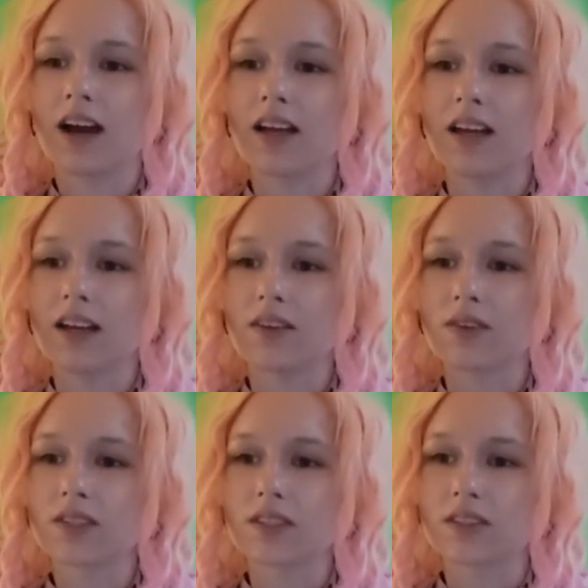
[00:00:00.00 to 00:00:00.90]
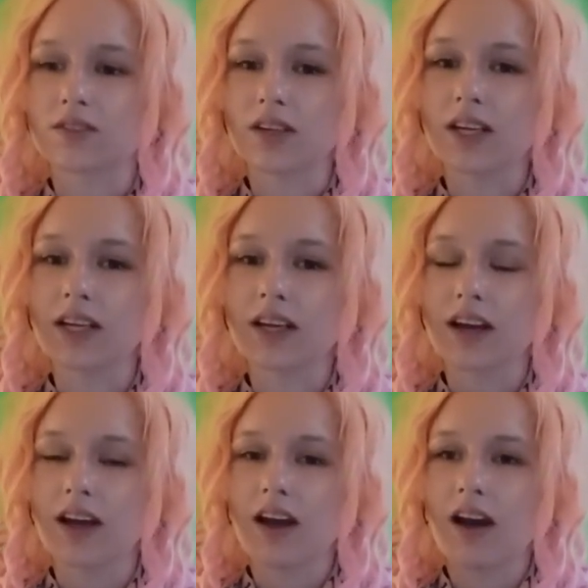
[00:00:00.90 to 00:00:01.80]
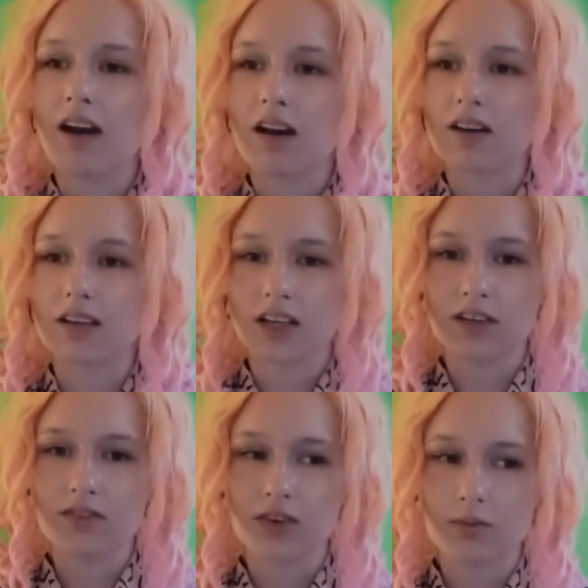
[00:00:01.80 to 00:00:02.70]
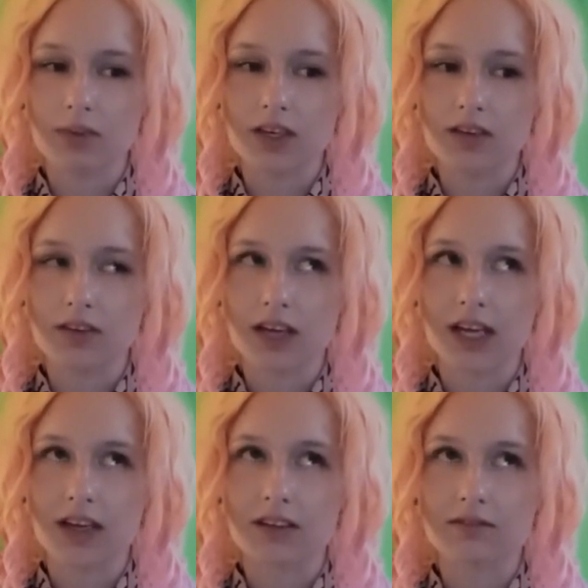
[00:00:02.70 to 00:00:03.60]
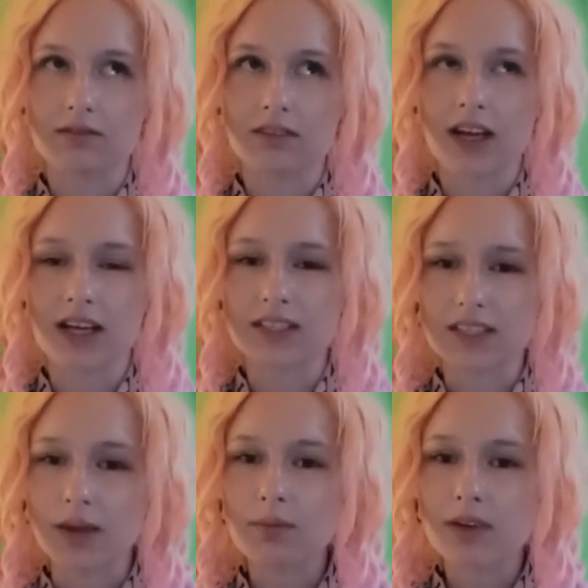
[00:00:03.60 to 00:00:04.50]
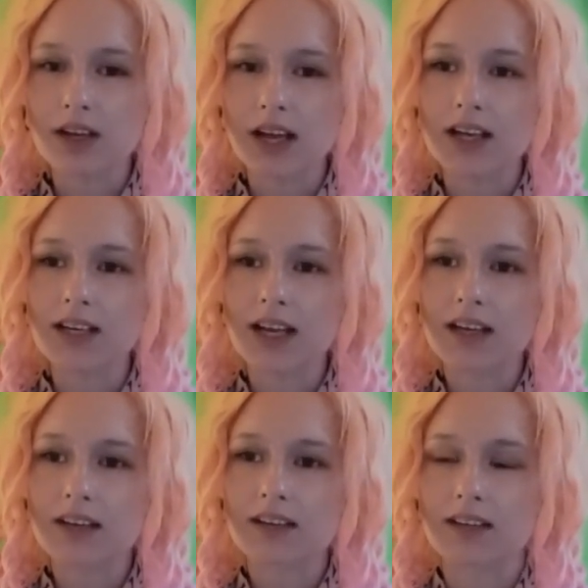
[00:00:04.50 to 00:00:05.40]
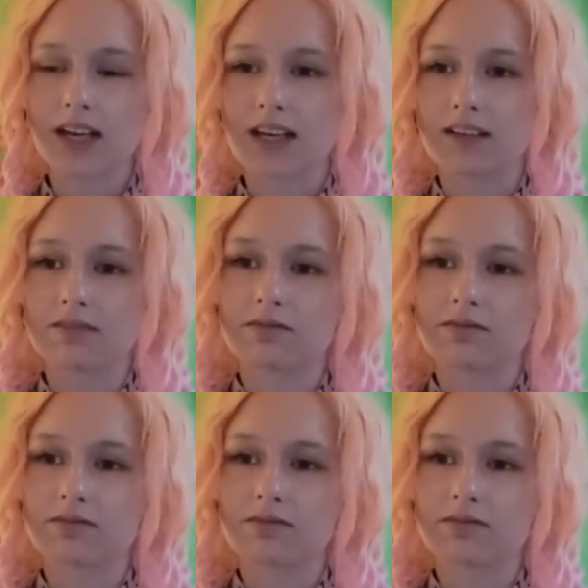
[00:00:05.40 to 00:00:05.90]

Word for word: I think it was just really hard thing for me to like accept like that that